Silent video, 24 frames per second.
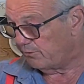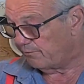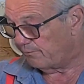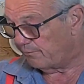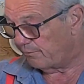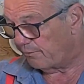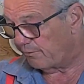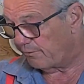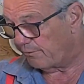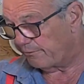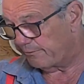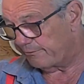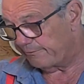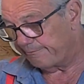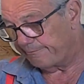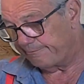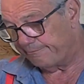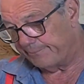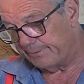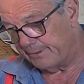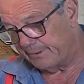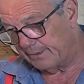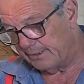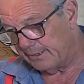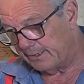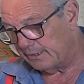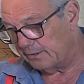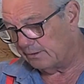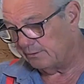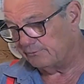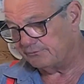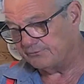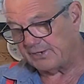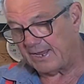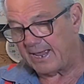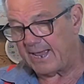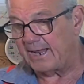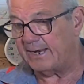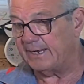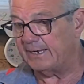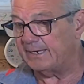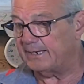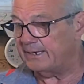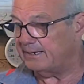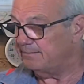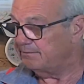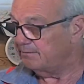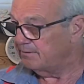little
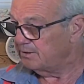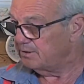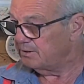Sally,